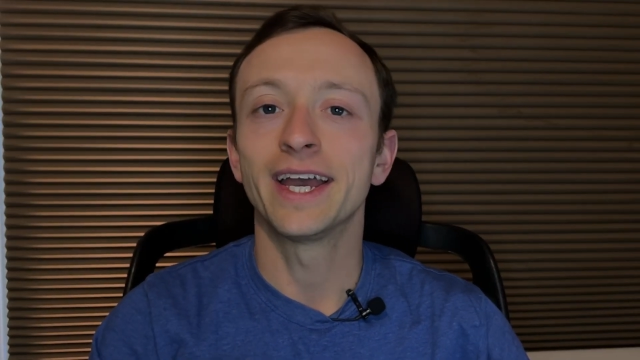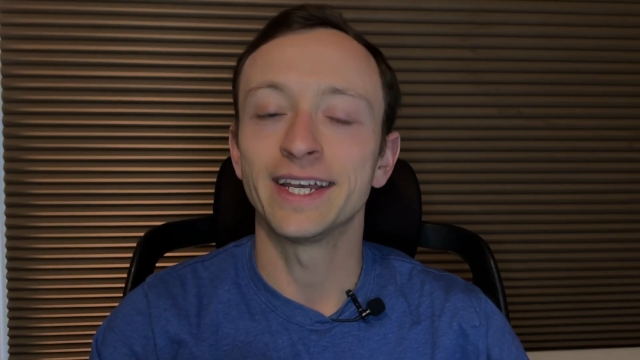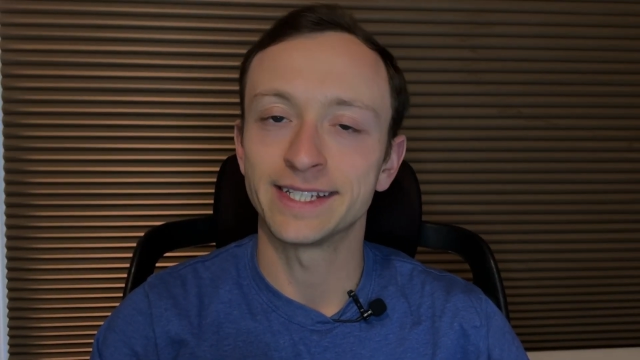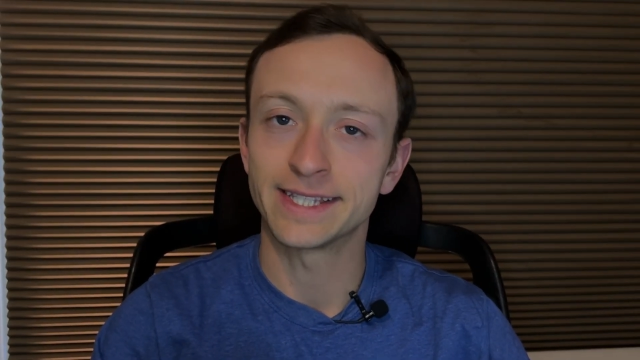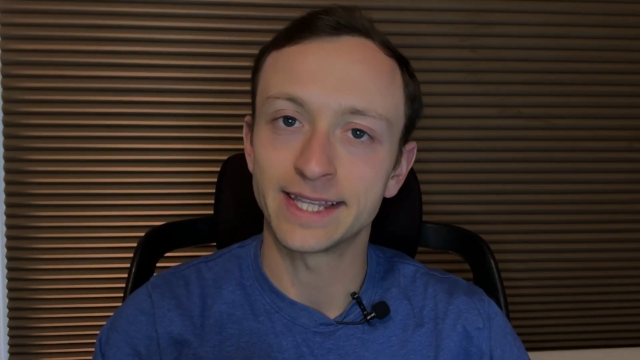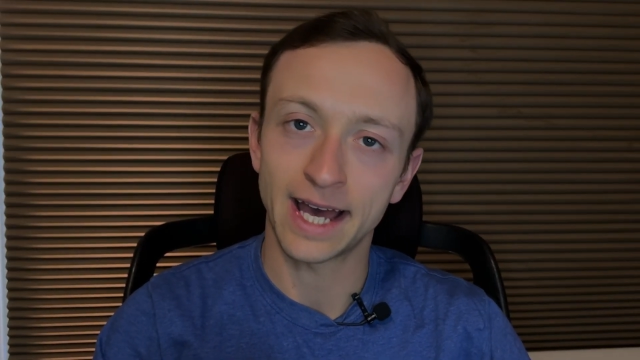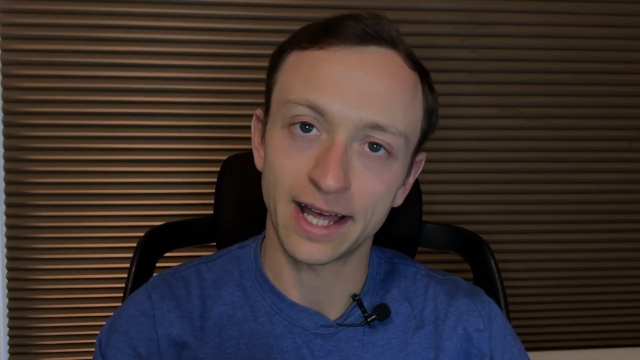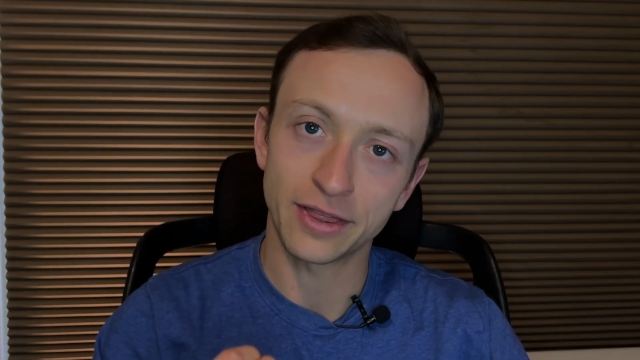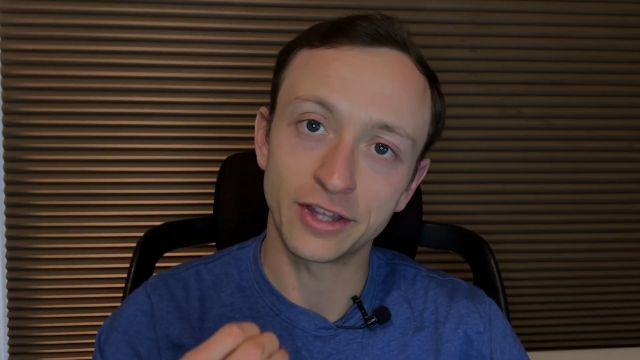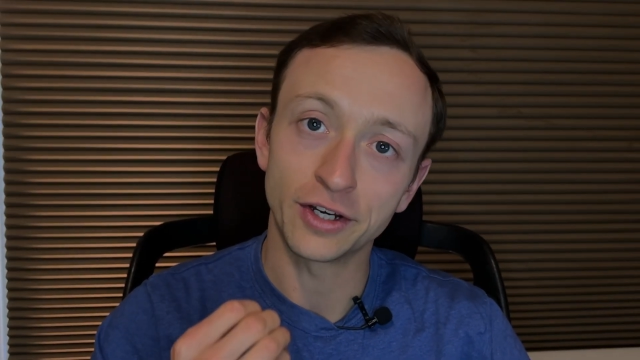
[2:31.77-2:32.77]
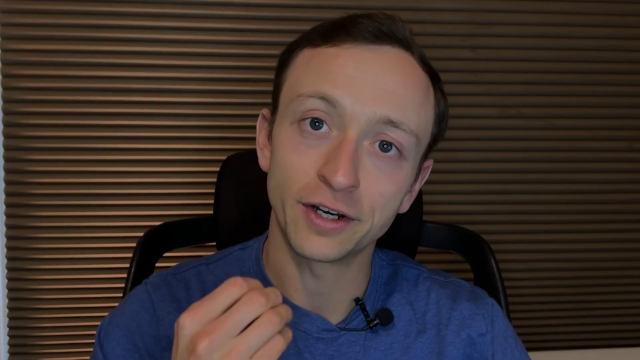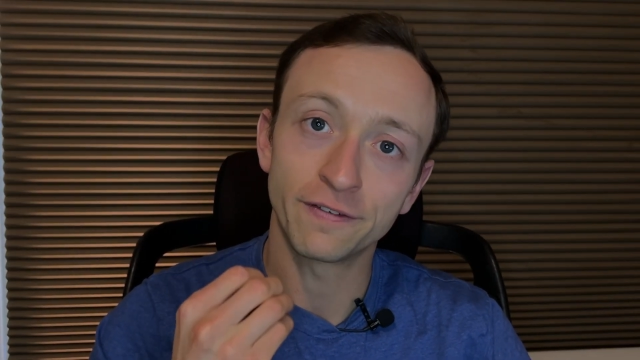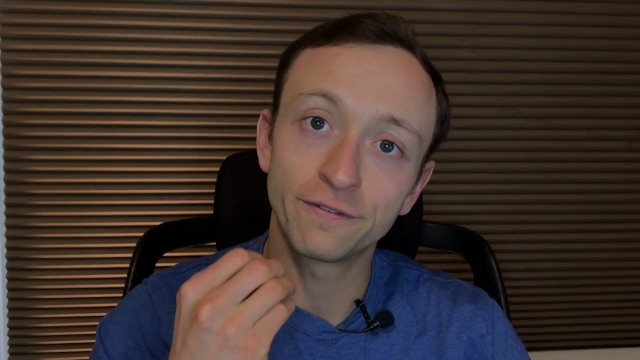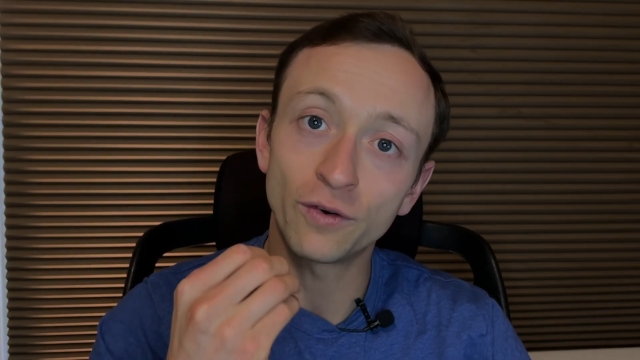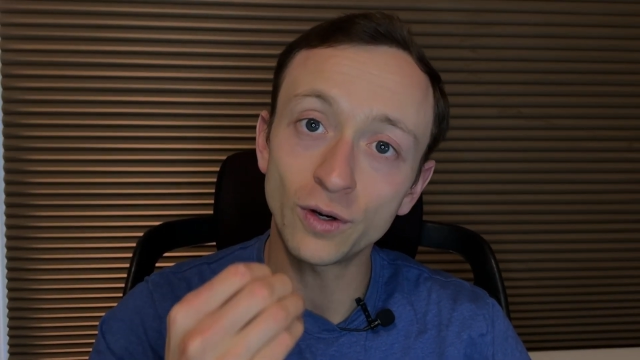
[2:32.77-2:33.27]
is that the
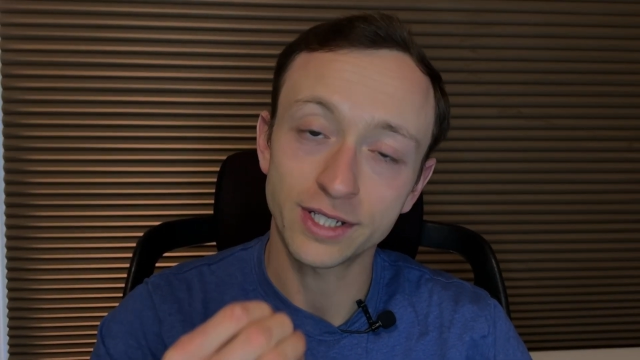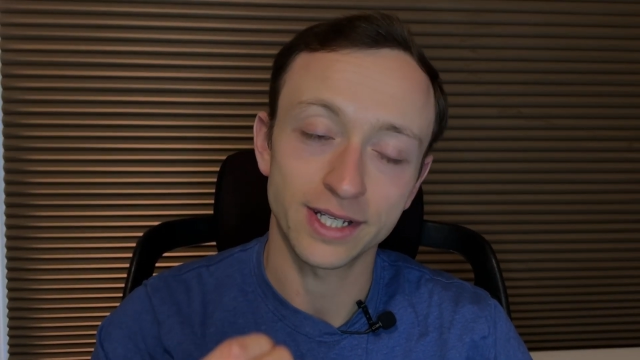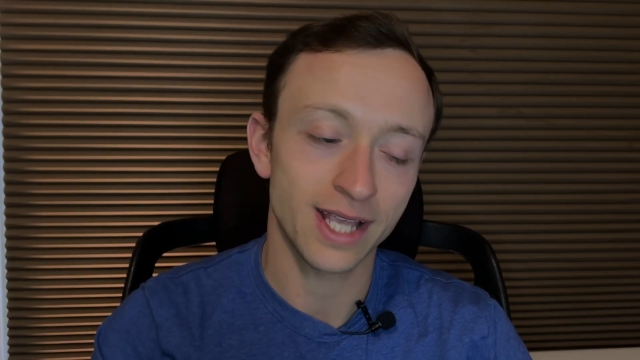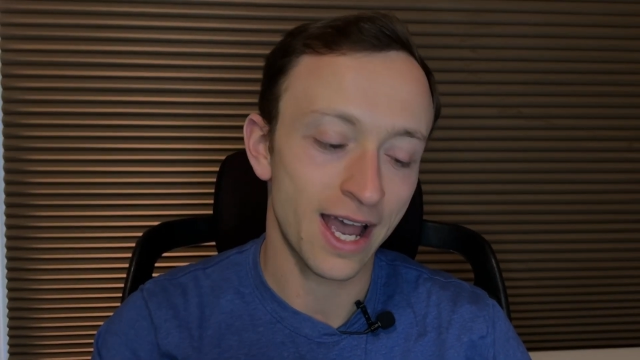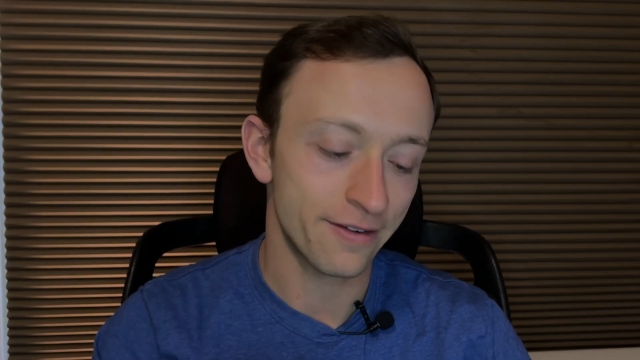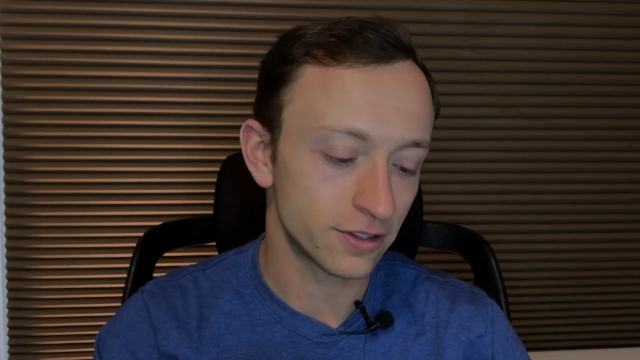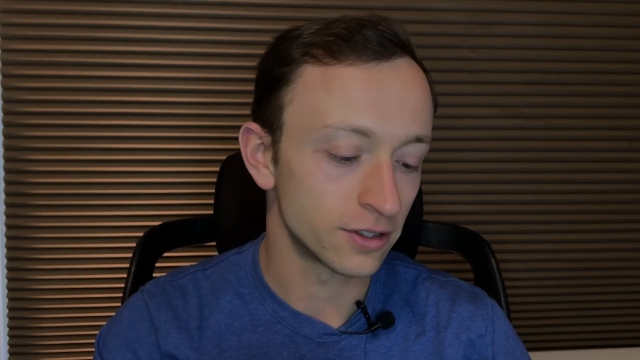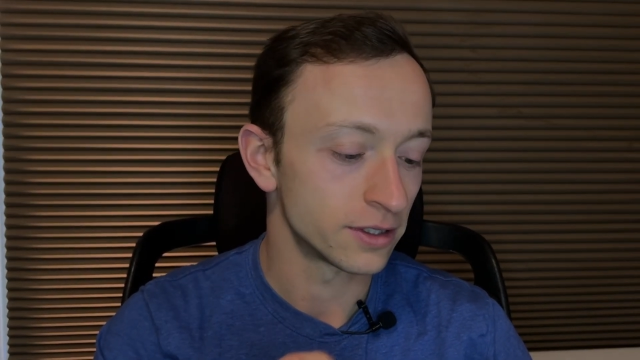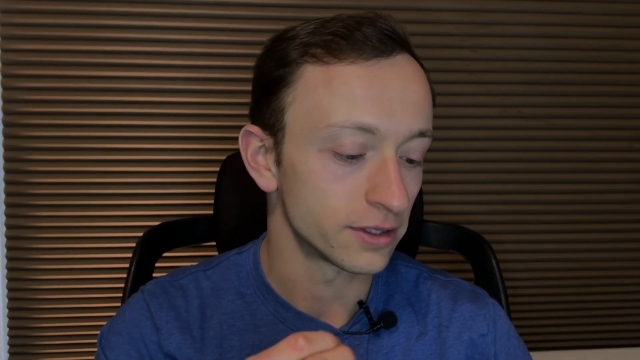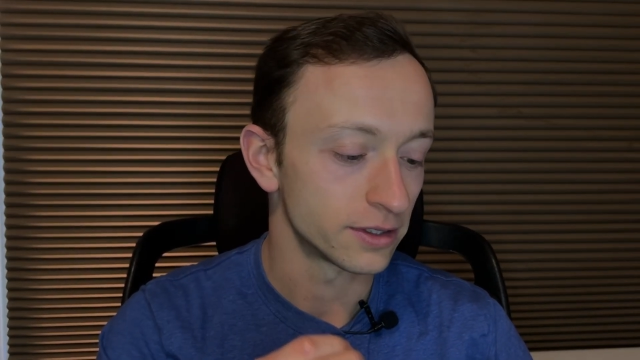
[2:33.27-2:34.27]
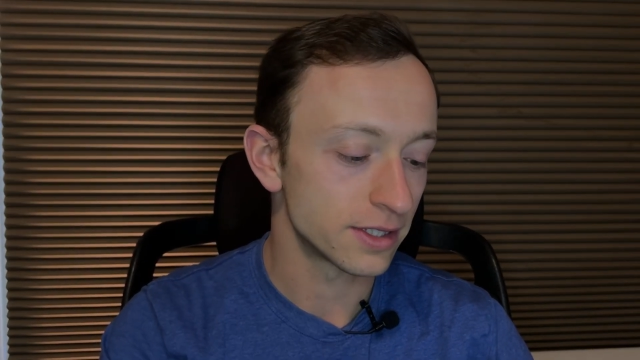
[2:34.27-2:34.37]
forces have to